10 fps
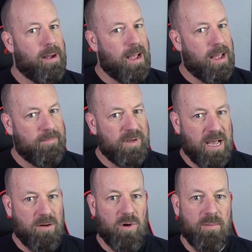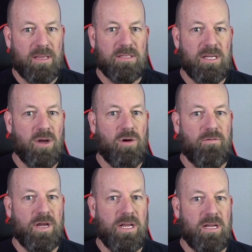I'm kind of worried about this thing
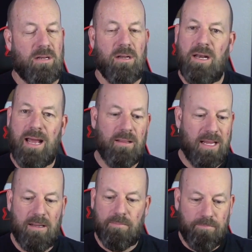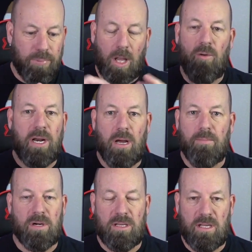overheating. Not like blowing up
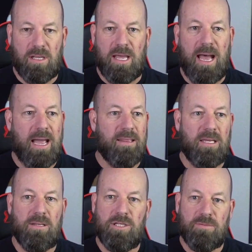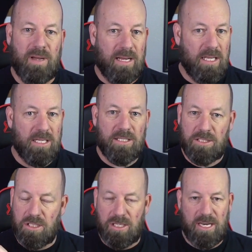or anything like that. I think it just might glitch,
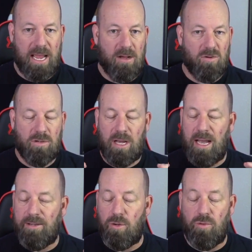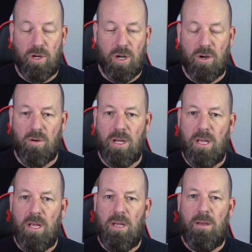shut down. I don't know.
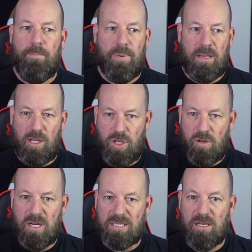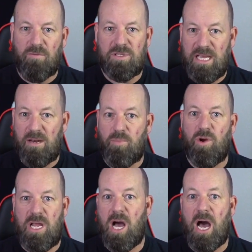But the unit itself was getting
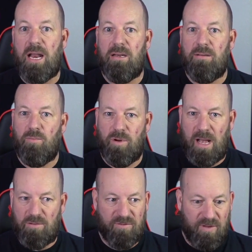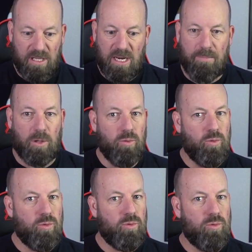pretty hot. We're, I was feeling it. I'm like,
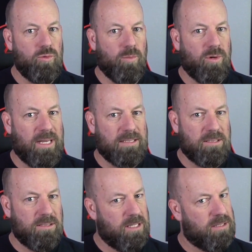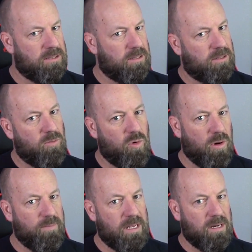ooh, boy, that's getting a little
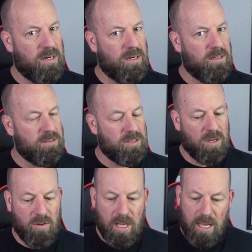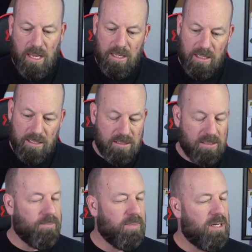warm there. So
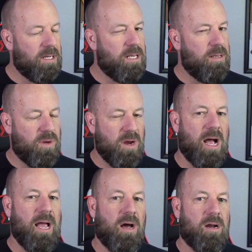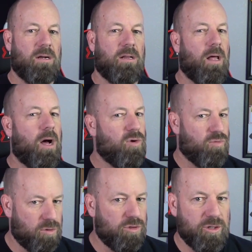something to keep your eye on on a long
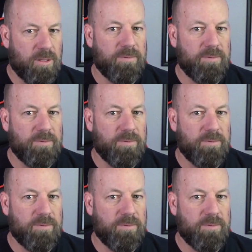road trip.